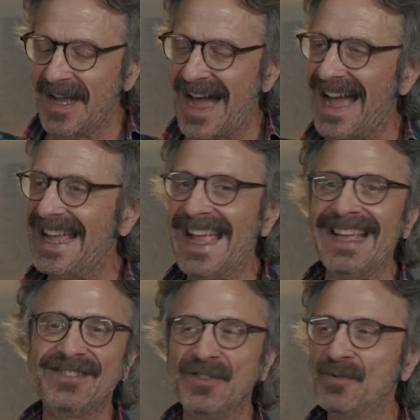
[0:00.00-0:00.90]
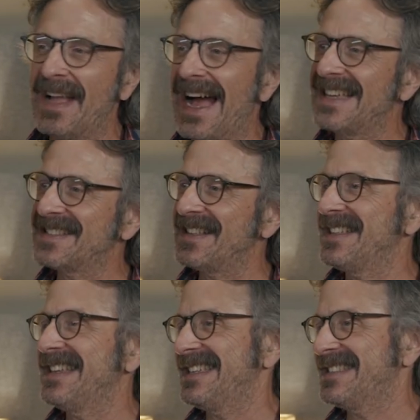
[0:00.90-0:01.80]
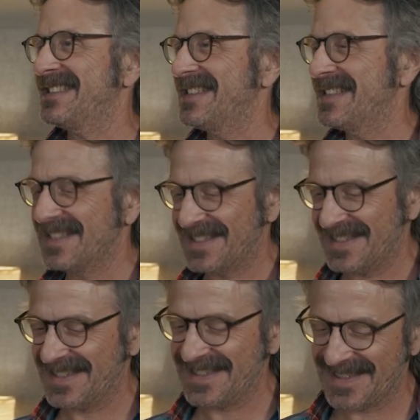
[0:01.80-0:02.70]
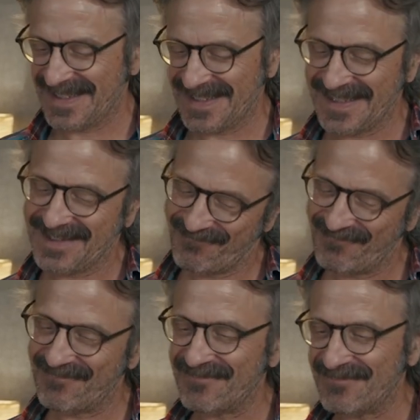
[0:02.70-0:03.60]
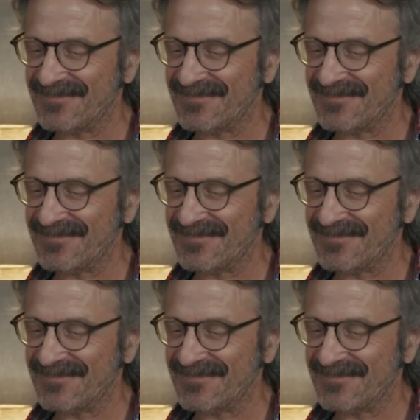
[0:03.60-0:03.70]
I hate you guys the least. Aw. Hmm.